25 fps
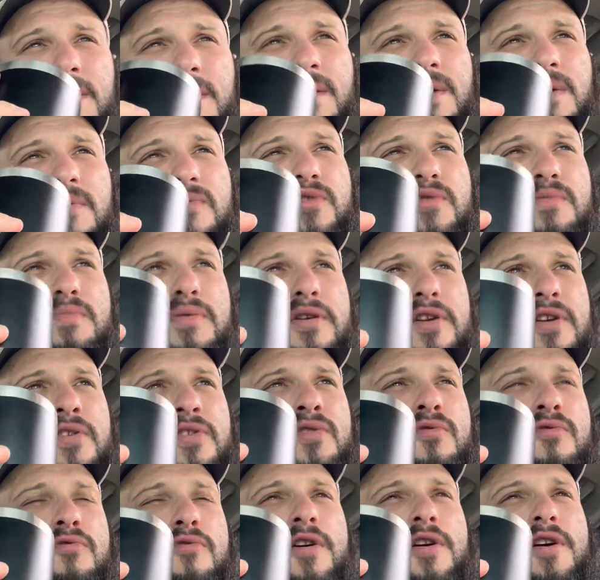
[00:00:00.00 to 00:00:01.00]
If you put in
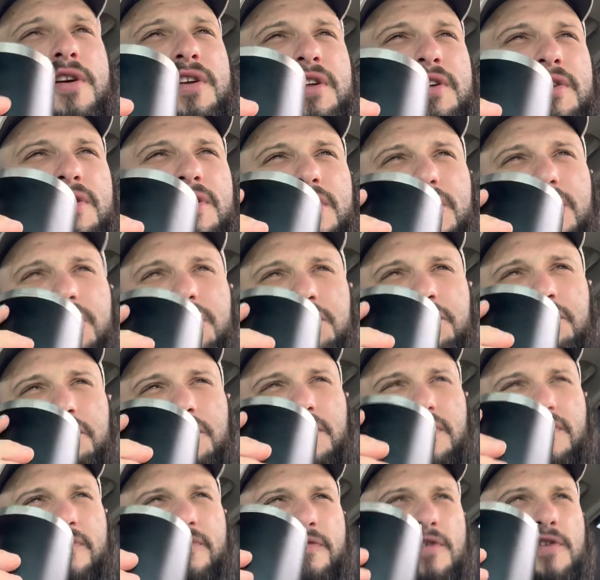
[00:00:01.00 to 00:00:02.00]
the work, you can enjoy
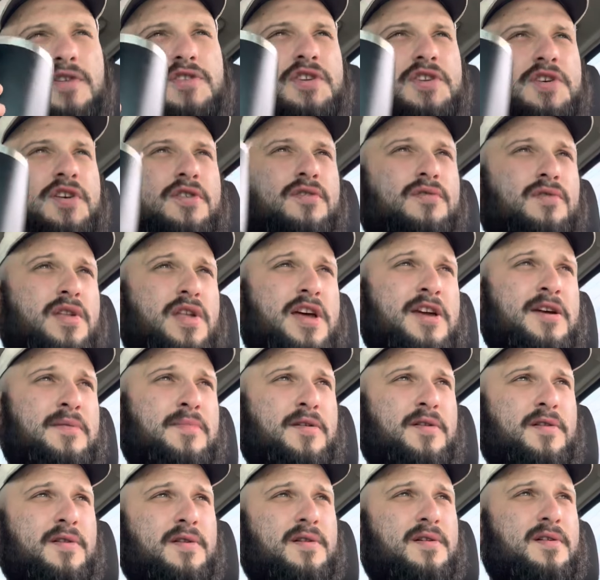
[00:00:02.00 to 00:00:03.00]
the fruits of your
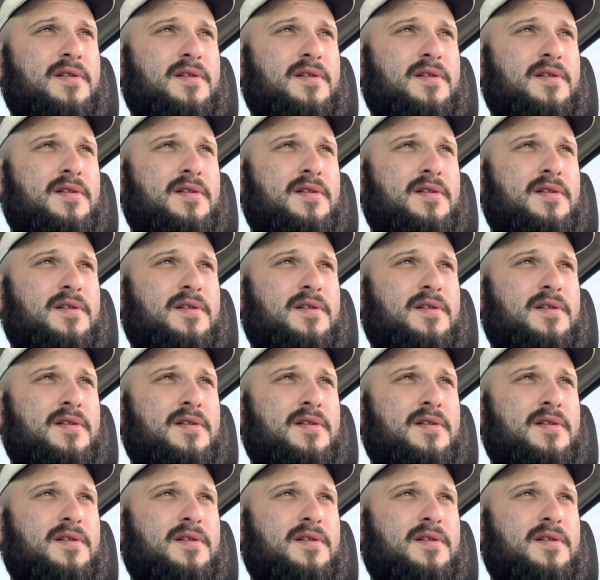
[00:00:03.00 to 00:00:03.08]
labor.